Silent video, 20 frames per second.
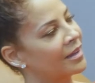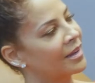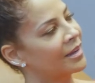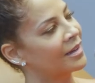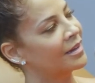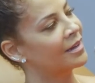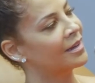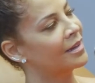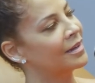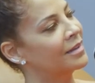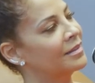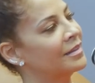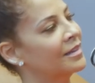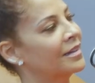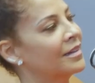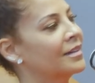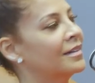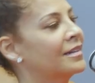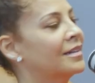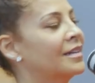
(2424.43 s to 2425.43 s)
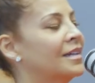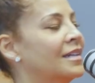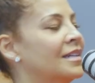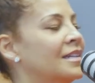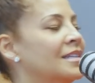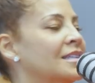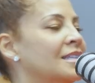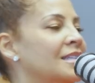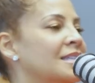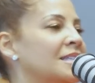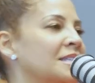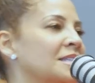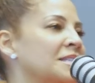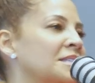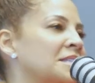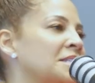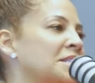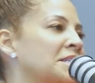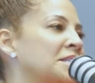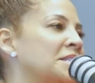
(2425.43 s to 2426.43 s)
they come there
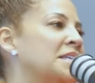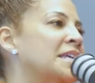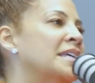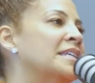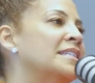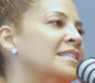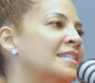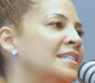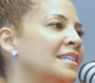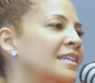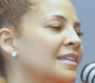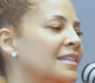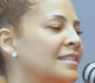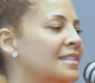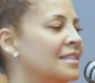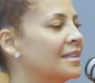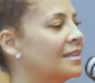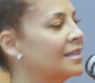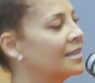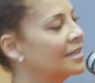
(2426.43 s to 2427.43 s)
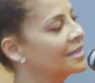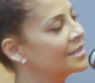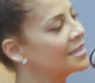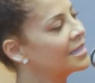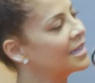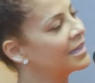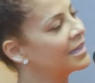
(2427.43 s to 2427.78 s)
statistics and things